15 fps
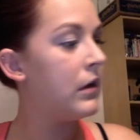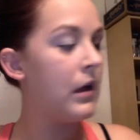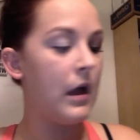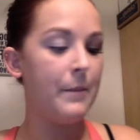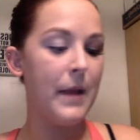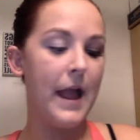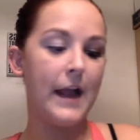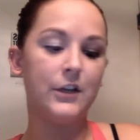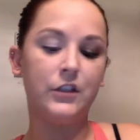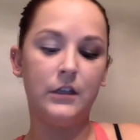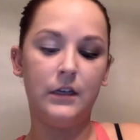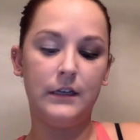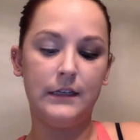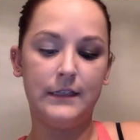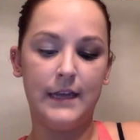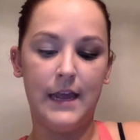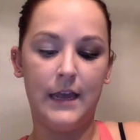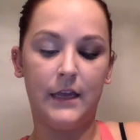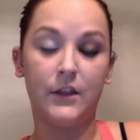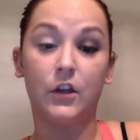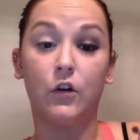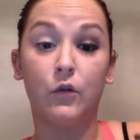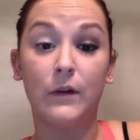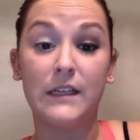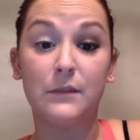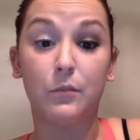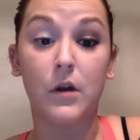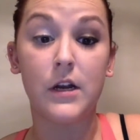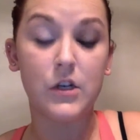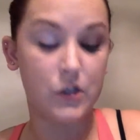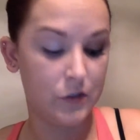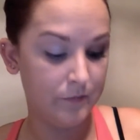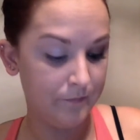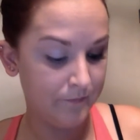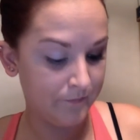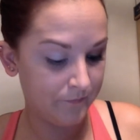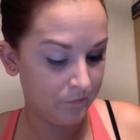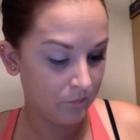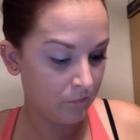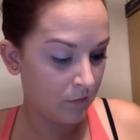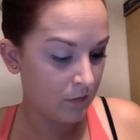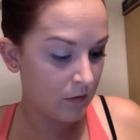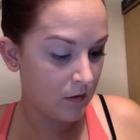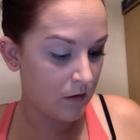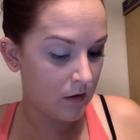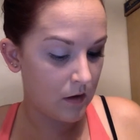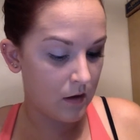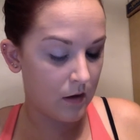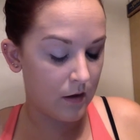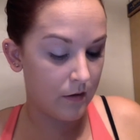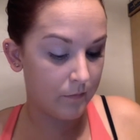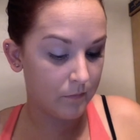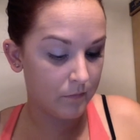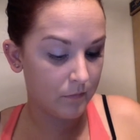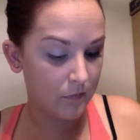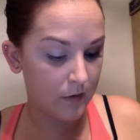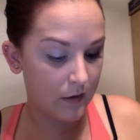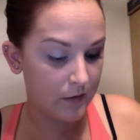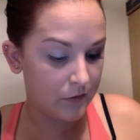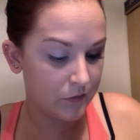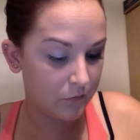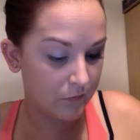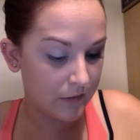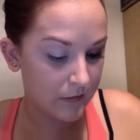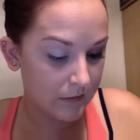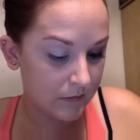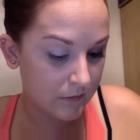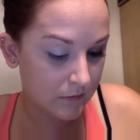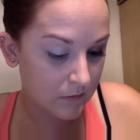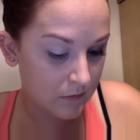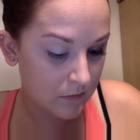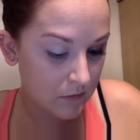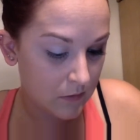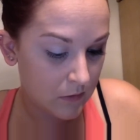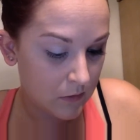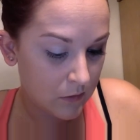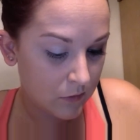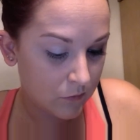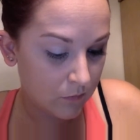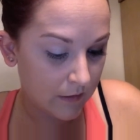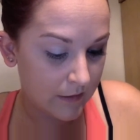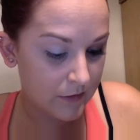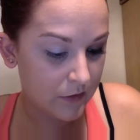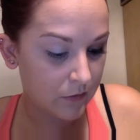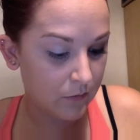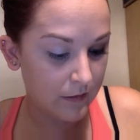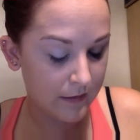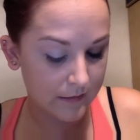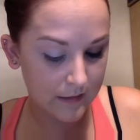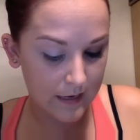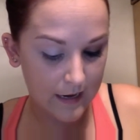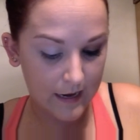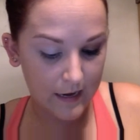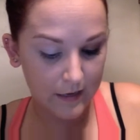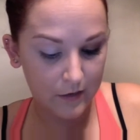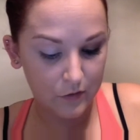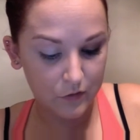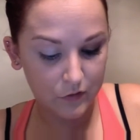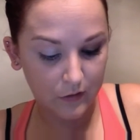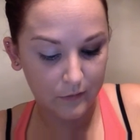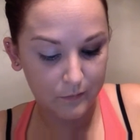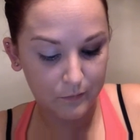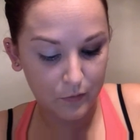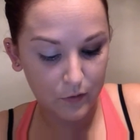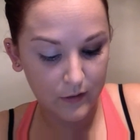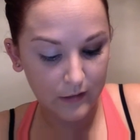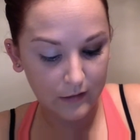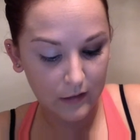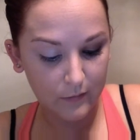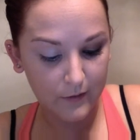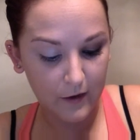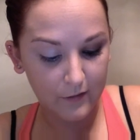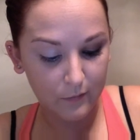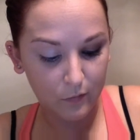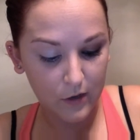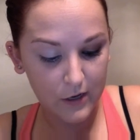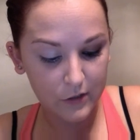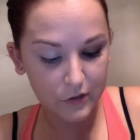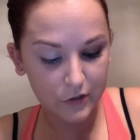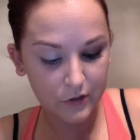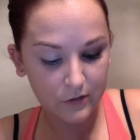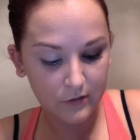I'm actually going to take the crease brush and do this. So what I do is I usually put a little bit on the brush,